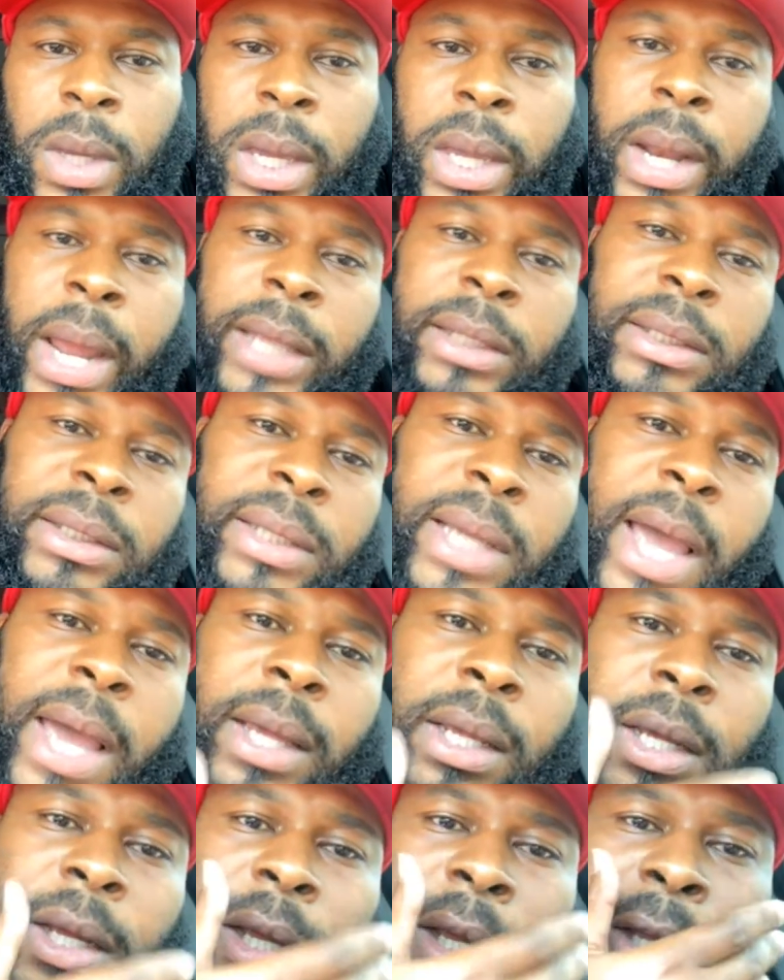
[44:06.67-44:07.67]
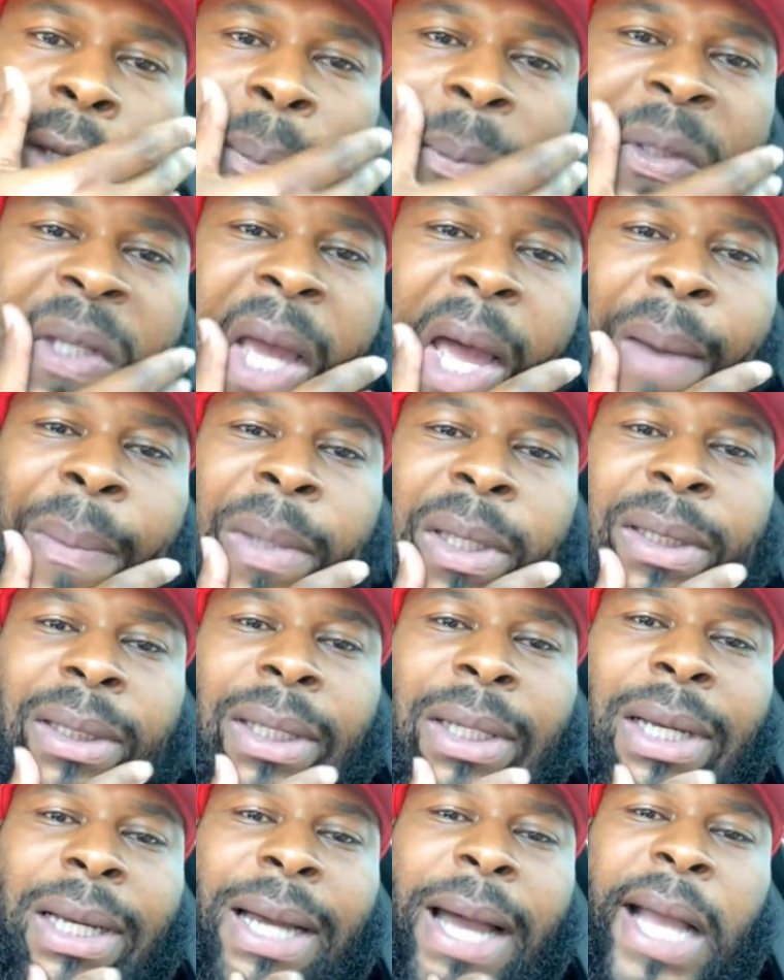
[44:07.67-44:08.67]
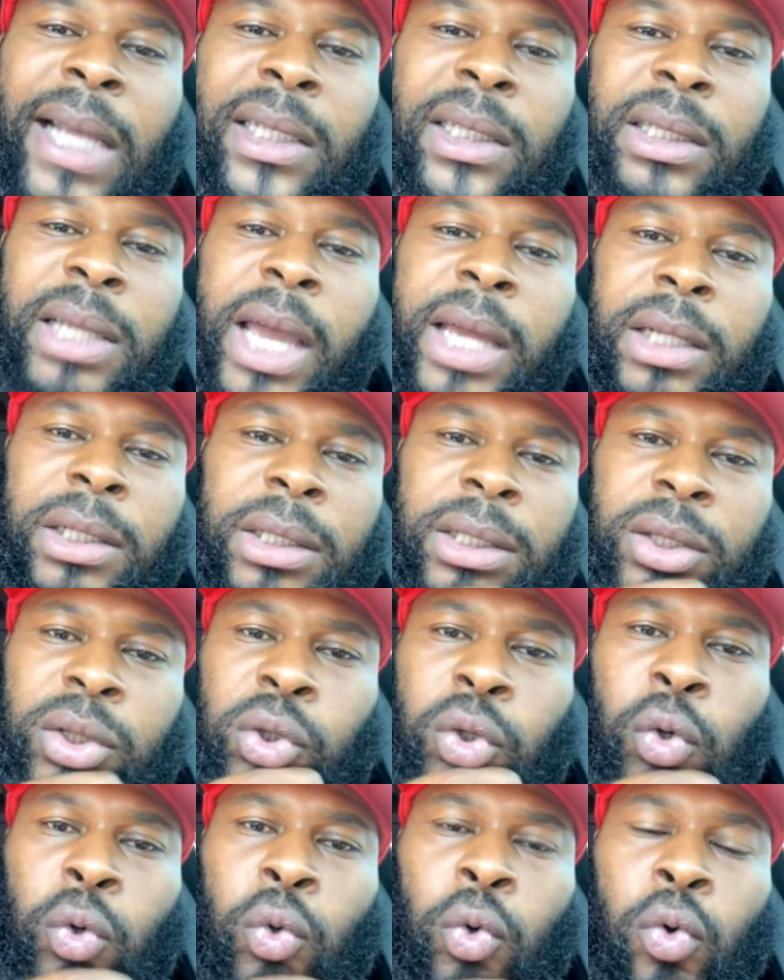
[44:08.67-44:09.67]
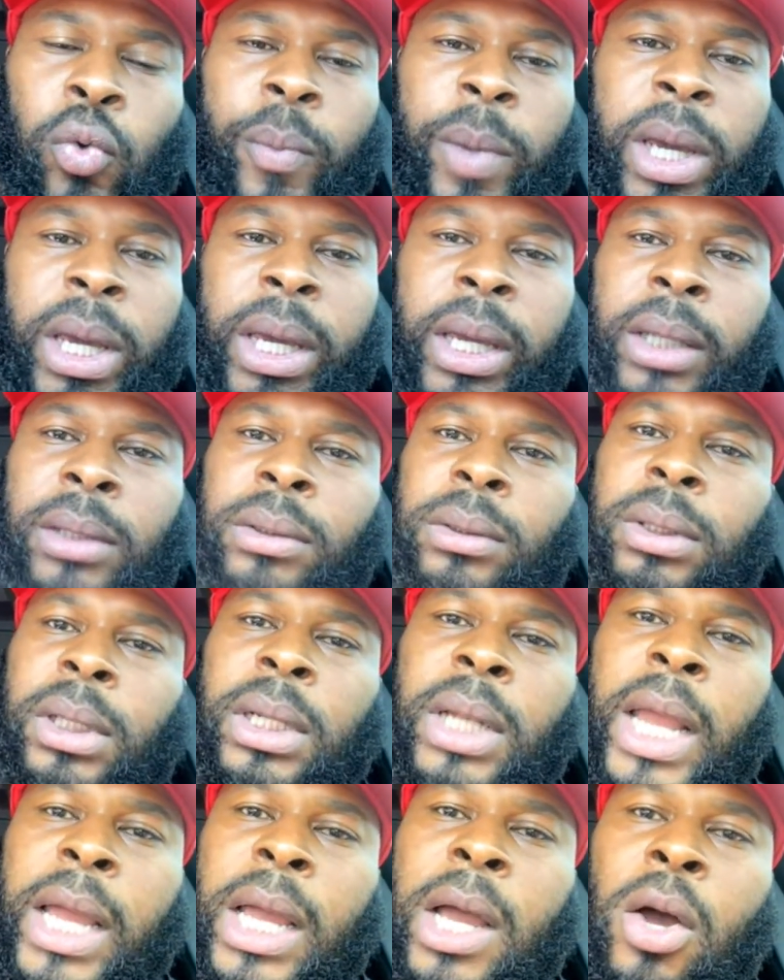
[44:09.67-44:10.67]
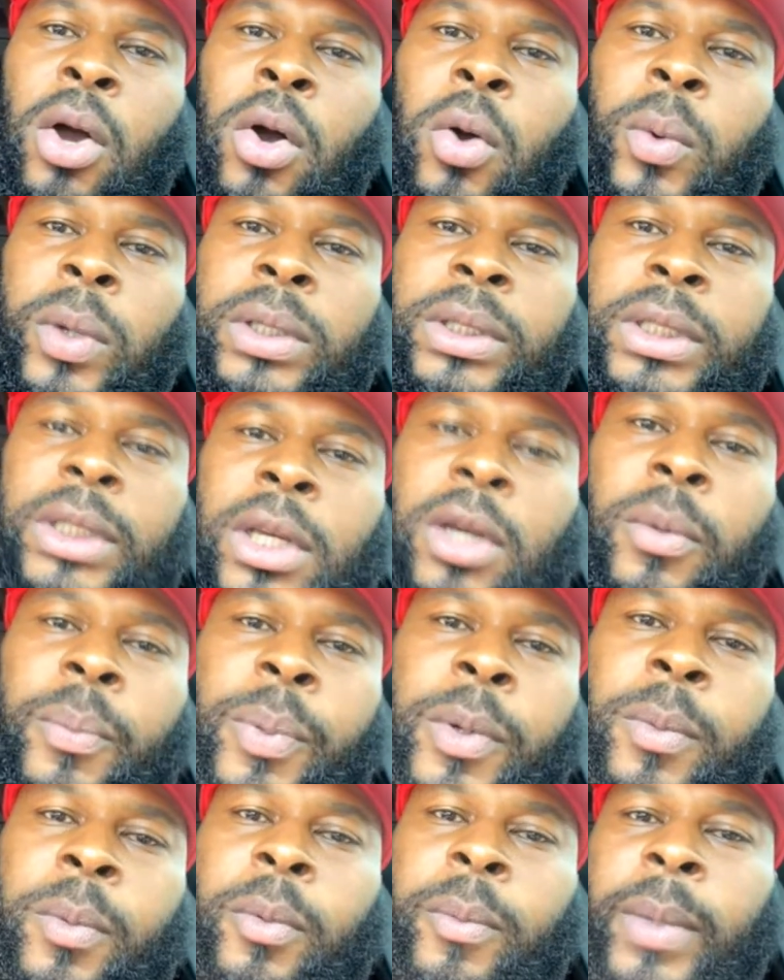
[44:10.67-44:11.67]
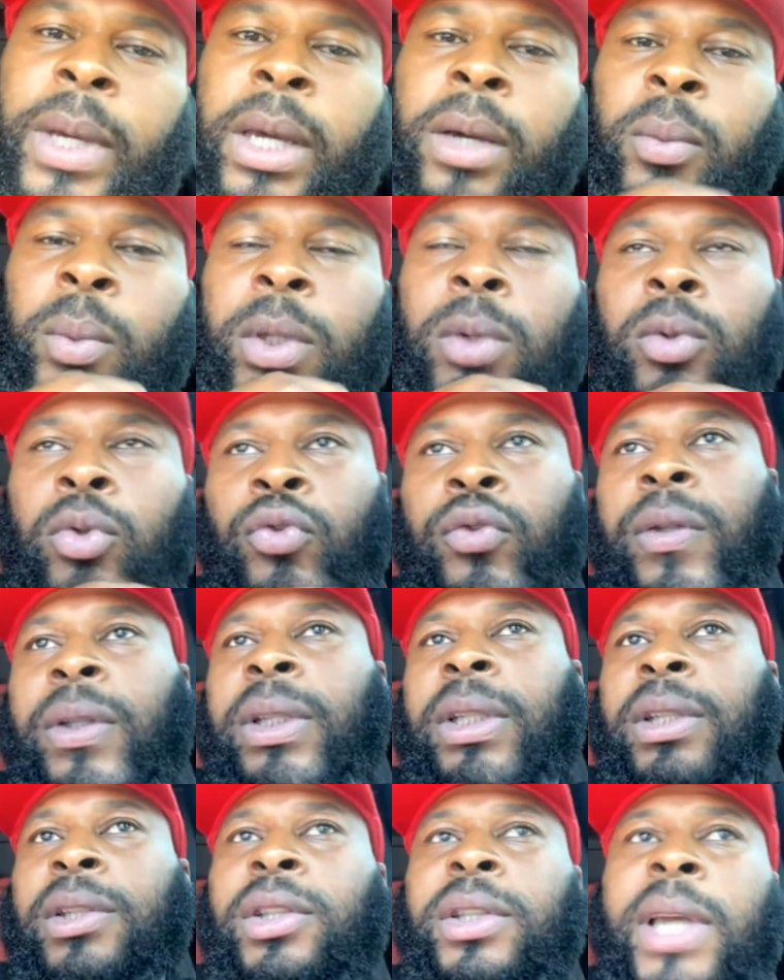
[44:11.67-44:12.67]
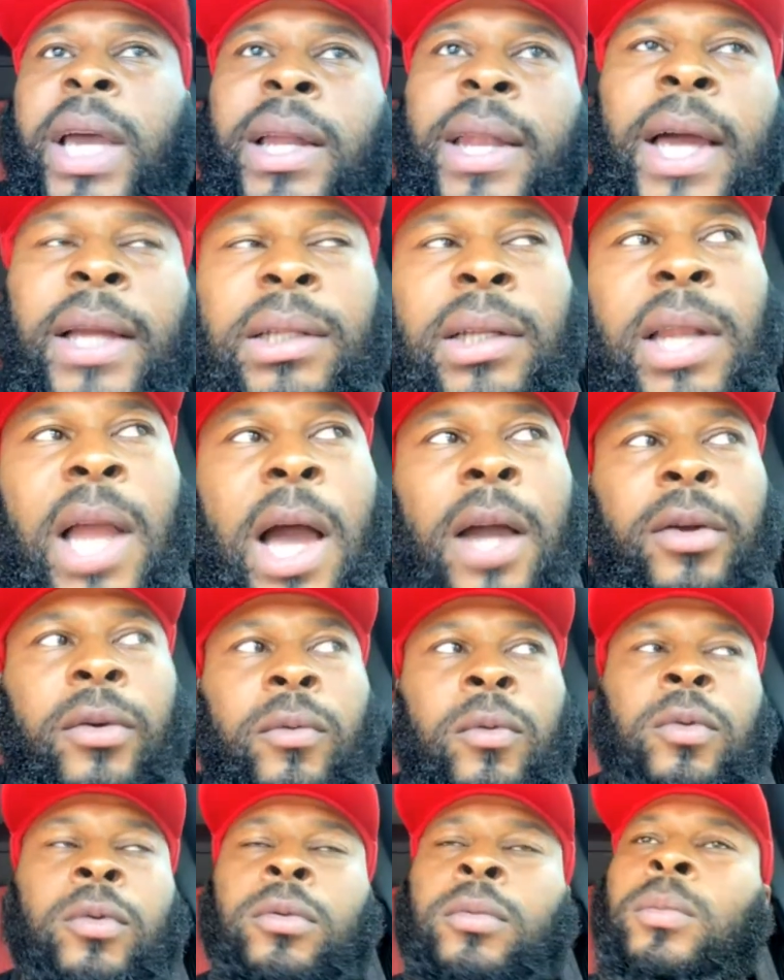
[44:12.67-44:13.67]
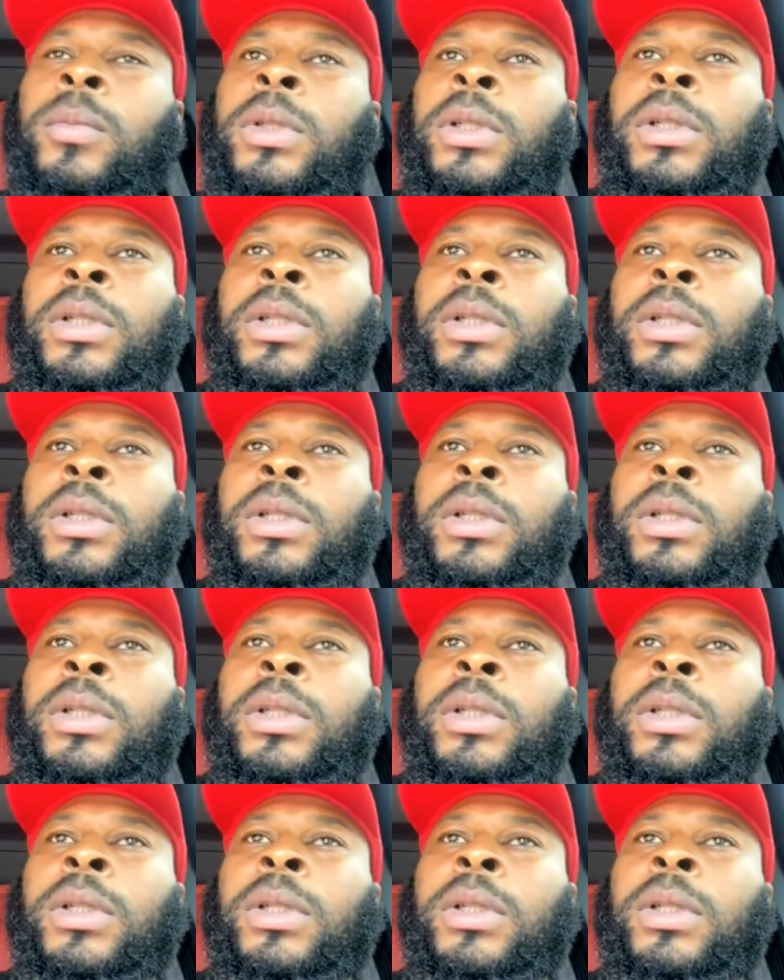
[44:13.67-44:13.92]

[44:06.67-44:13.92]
Man, I chat, Thomas, I chat it's cool, man. And like I always tell people, man, we gonna treat this chat like the locker room.